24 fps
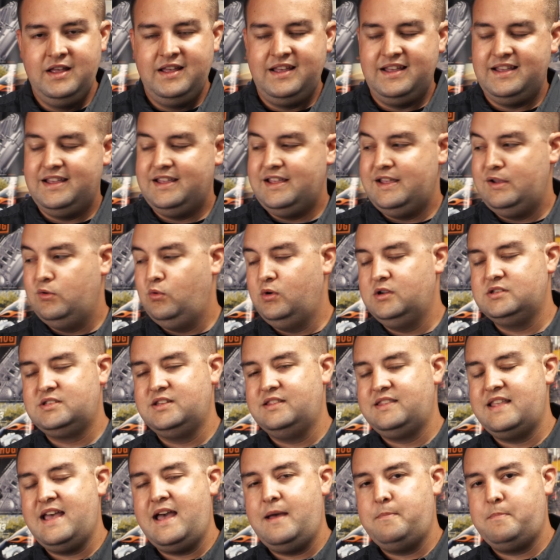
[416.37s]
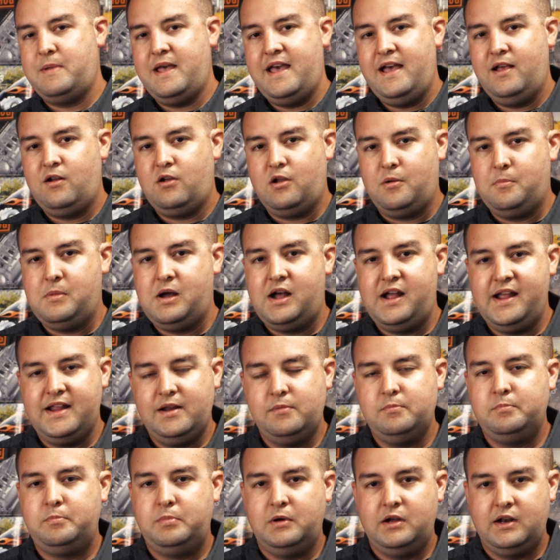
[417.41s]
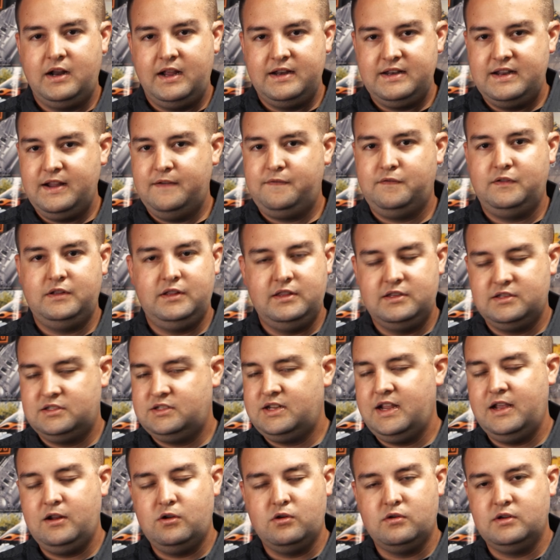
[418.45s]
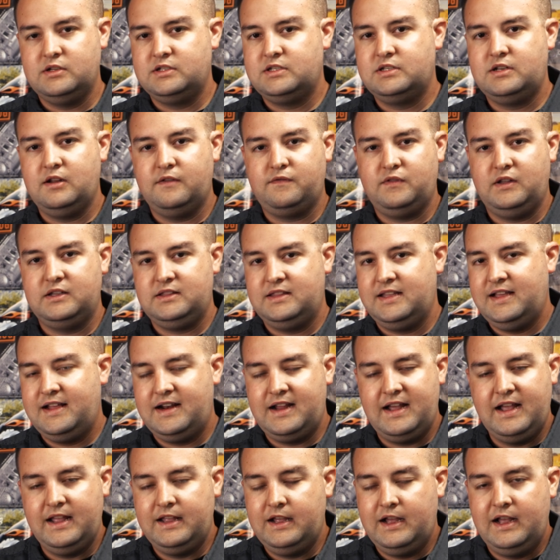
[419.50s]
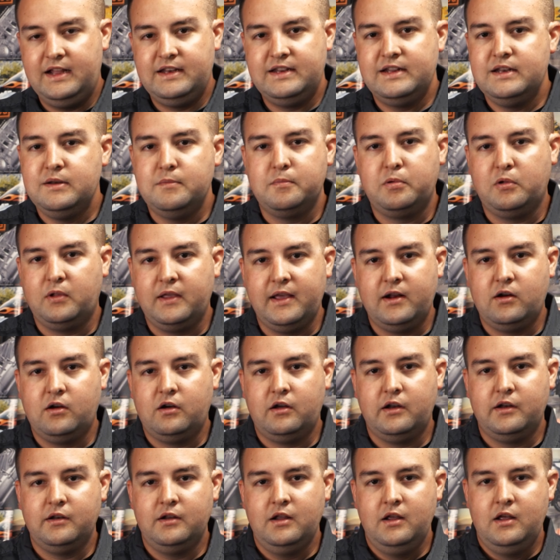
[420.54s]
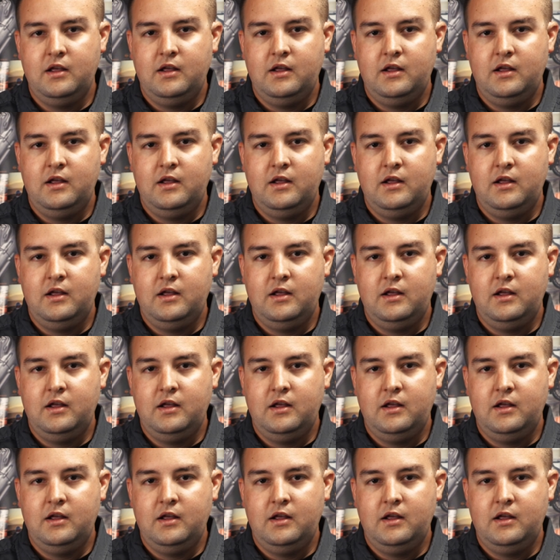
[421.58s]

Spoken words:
It wasn't that bad on mine, but I definitely, the stator and stuff like that, I didn't plan on